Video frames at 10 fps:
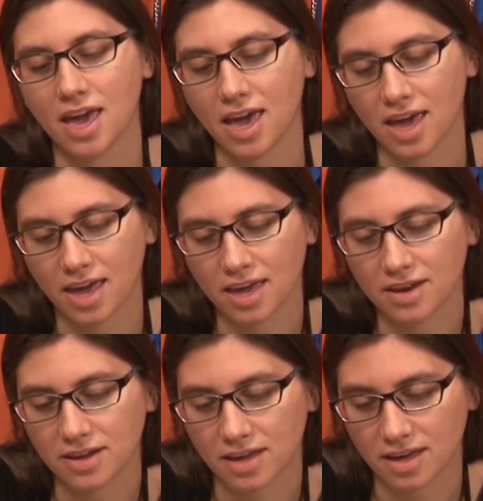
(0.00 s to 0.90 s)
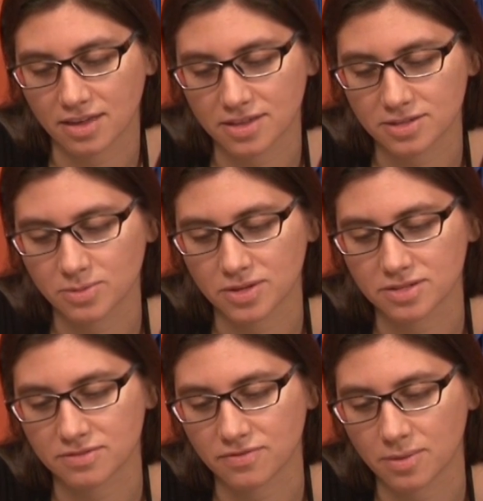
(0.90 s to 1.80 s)
And this
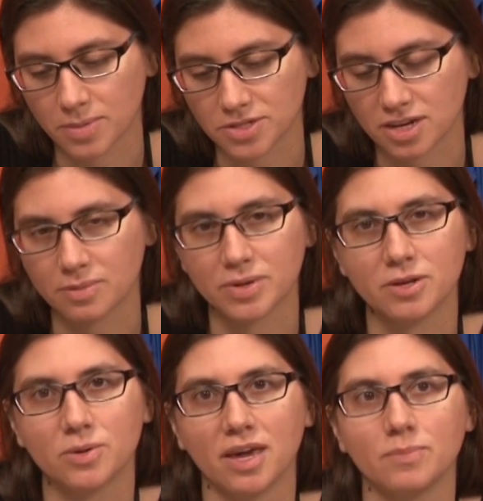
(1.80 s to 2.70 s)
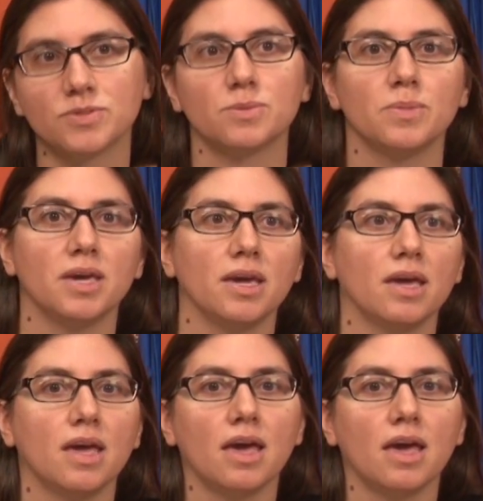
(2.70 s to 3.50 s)
was from a gentleman who came to me